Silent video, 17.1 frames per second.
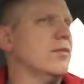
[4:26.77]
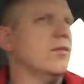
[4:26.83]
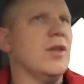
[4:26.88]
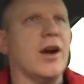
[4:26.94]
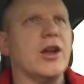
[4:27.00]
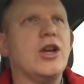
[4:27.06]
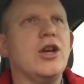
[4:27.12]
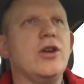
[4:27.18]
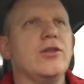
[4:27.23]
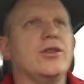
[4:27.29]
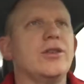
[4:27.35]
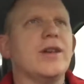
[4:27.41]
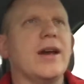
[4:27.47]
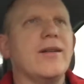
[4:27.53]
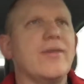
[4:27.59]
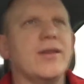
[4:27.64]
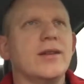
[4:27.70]
not a huge
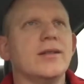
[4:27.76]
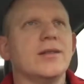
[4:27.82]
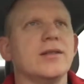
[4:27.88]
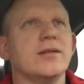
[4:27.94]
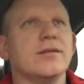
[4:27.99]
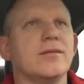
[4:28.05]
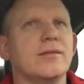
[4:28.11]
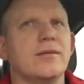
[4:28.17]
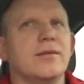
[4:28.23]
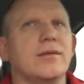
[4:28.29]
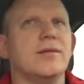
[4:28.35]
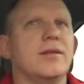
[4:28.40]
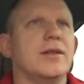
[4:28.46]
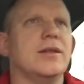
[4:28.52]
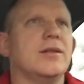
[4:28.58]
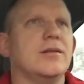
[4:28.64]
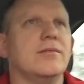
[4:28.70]
savings.
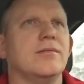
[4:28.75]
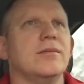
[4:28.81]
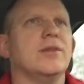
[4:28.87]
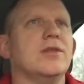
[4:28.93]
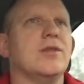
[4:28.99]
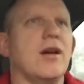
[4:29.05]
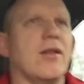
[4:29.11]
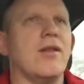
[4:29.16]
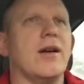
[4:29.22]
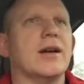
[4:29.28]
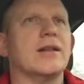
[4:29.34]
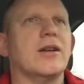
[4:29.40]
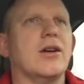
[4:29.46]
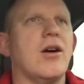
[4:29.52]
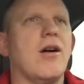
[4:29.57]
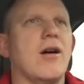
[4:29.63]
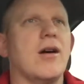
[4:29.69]
It's not like
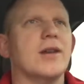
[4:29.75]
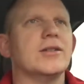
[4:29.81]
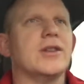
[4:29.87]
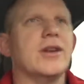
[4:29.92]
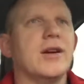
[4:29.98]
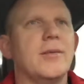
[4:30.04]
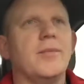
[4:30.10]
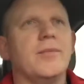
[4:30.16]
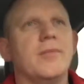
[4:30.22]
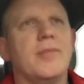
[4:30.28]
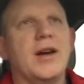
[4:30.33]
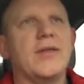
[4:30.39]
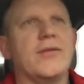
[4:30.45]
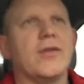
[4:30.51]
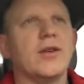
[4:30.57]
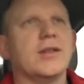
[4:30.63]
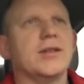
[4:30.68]
the car is going to
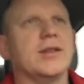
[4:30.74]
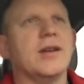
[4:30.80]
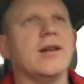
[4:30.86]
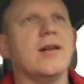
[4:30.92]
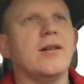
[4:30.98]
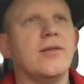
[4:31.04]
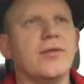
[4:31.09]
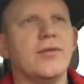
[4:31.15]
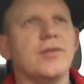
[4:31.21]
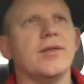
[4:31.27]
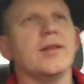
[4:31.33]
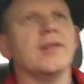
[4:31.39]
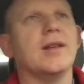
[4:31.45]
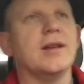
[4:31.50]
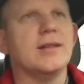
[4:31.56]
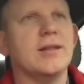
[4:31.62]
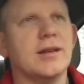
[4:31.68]
pay for itself
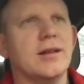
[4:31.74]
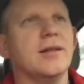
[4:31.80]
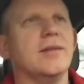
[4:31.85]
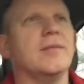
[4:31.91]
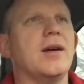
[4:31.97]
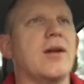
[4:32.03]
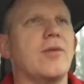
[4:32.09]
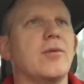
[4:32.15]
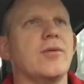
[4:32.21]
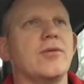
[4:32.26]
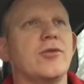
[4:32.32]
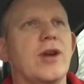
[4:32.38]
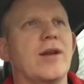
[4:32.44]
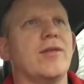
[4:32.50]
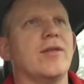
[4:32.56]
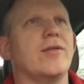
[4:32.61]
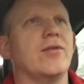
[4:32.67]
unless I
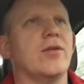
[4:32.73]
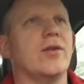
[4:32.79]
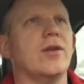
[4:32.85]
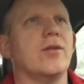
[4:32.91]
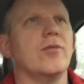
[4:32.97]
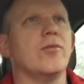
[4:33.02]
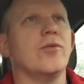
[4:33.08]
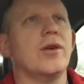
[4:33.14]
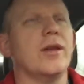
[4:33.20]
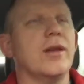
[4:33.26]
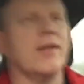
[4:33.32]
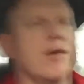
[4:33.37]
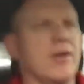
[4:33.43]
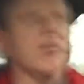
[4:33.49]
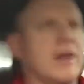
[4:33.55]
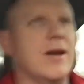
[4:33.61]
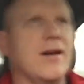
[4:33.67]
drive it for a really
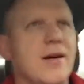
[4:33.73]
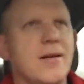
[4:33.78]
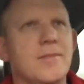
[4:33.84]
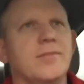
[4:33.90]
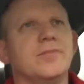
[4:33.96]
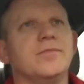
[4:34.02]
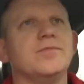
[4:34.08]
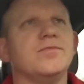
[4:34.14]
long time.